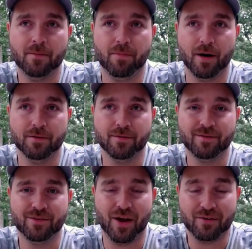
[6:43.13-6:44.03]
but
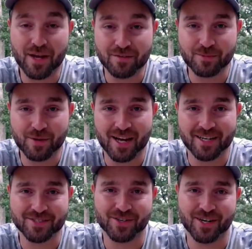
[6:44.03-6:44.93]
you have to have some
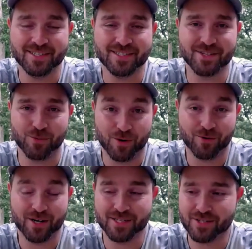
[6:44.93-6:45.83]
guidance, right? So where
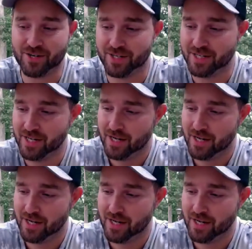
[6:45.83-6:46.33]
do I get started?